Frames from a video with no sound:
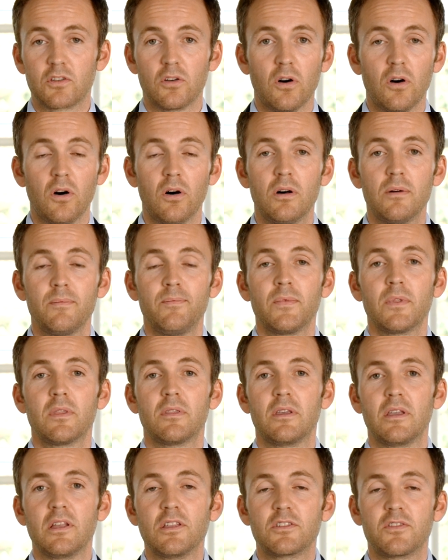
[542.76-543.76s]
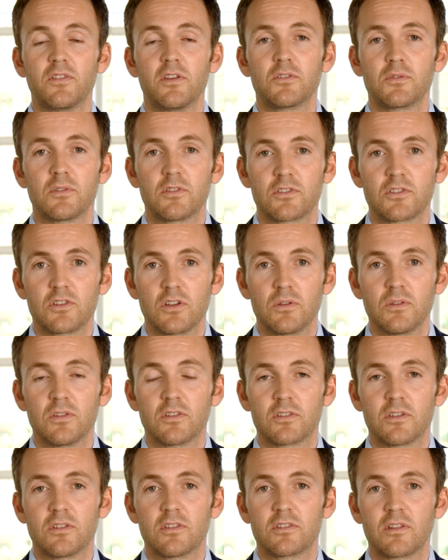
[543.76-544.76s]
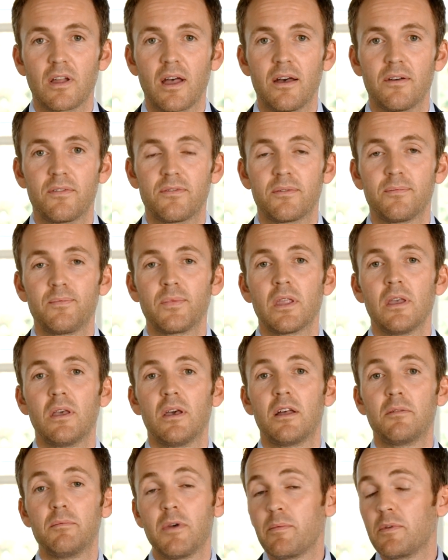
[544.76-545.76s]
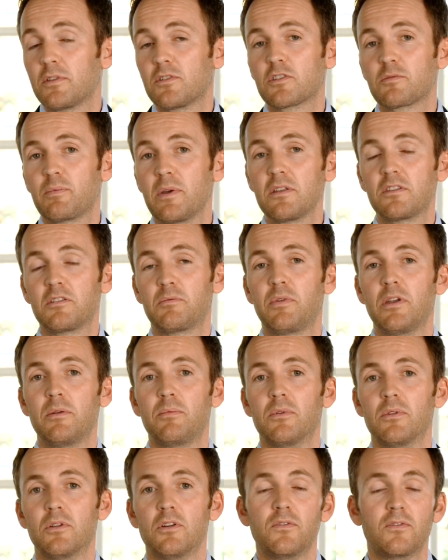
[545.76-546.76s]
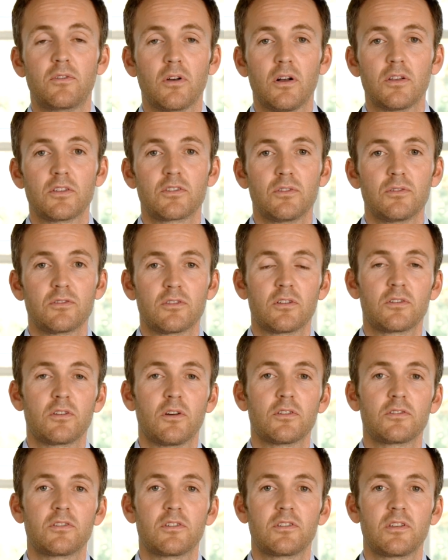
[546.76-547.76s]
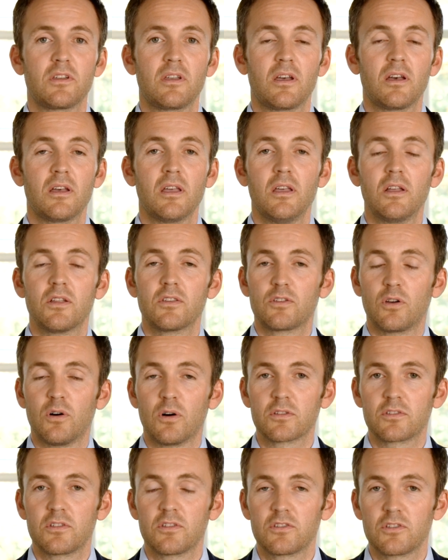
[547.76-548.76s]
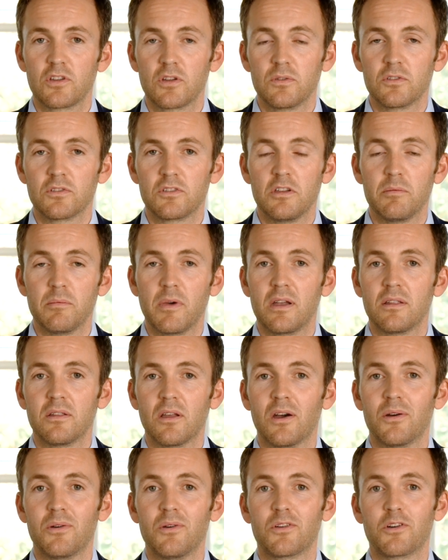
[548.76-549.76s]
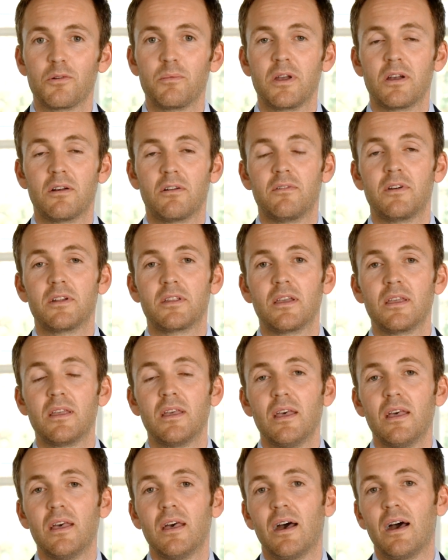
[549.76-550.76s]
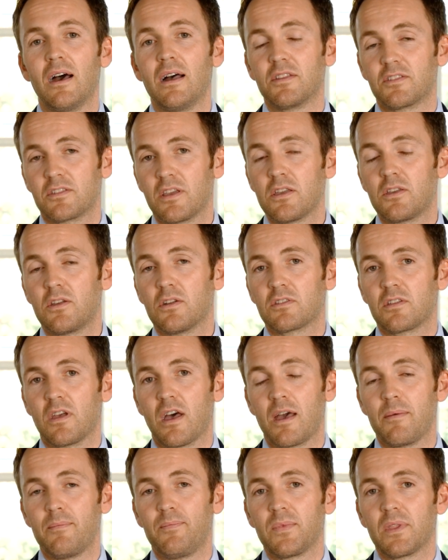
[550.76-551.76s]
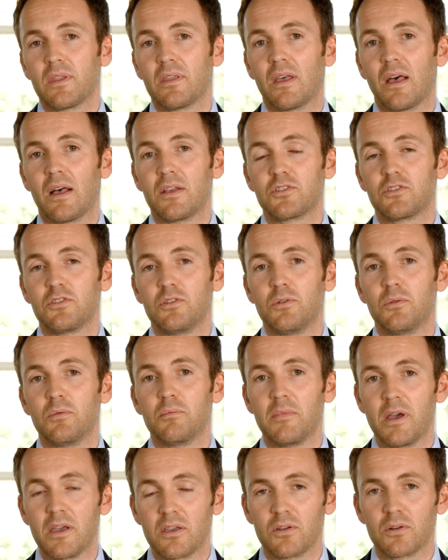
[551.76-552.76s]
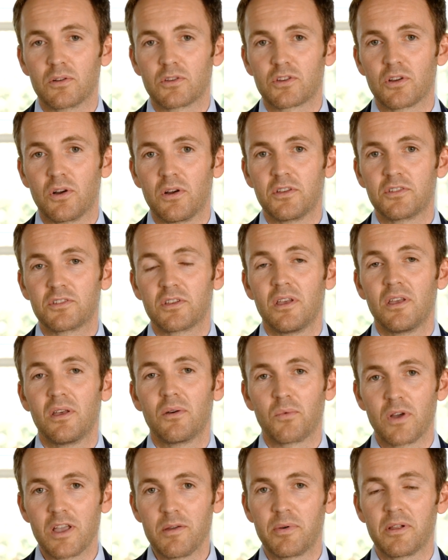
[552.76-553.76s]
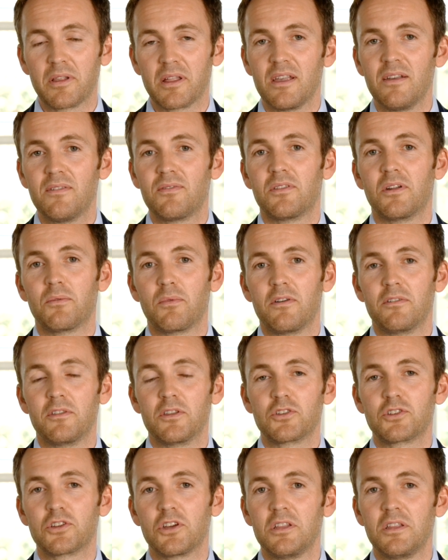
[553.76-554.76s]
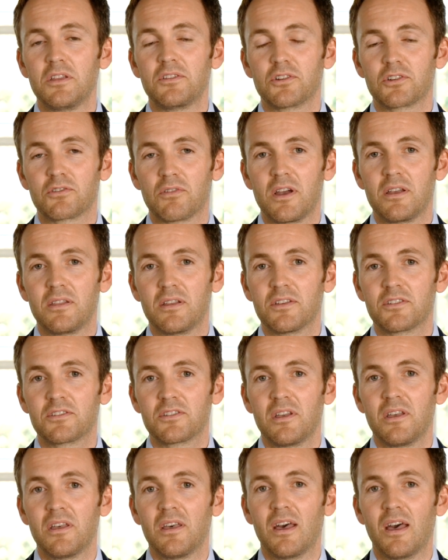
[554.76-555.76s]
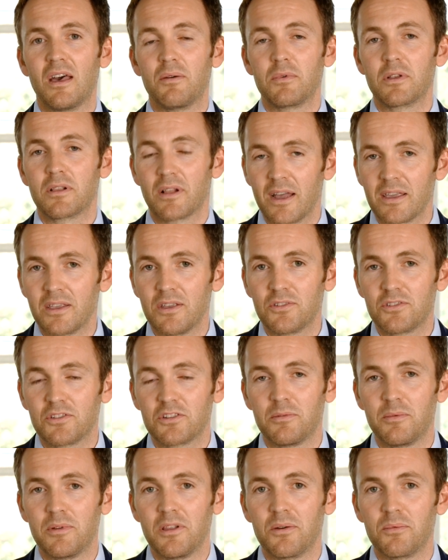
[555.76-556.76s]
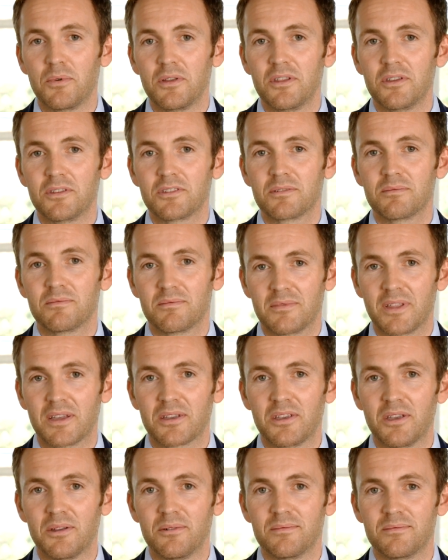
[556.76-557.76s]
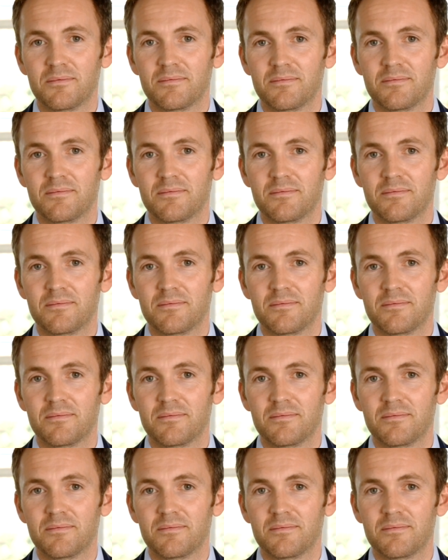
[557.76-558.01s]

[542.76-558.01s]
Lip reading: tour, the interviews with students and staff, and maybe to speak to people who've got sons or daughters here, talk to students you may know who come here already, and take your time as you make your choice. We believe that we're on the journey to greatness, and we'd like you to come along with us. Thank you.